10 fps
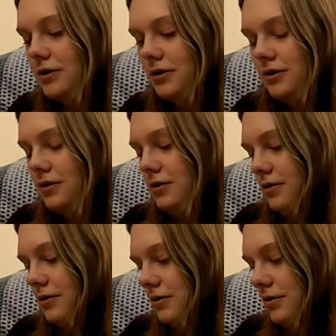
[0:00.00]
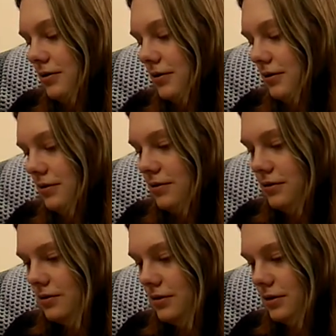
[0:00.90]

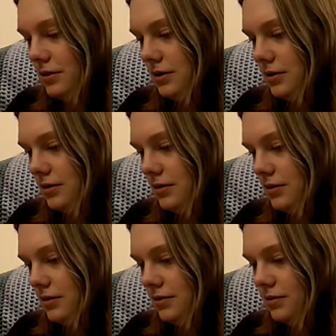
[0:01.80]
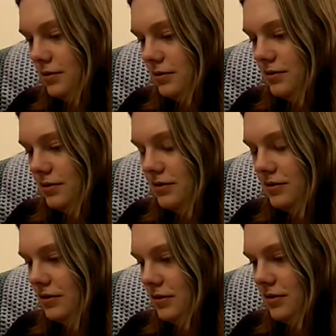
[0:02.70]

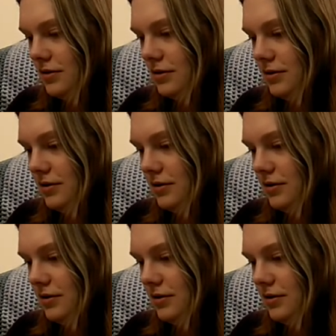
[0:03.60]
(no one is talking)